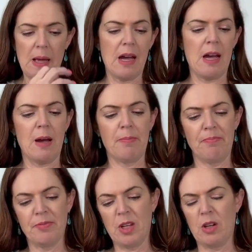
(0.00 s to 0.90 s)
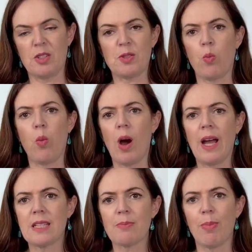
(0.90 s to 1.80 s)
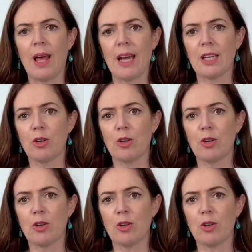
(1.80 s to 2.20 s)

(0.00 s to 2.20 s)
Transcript: You know, just white, black,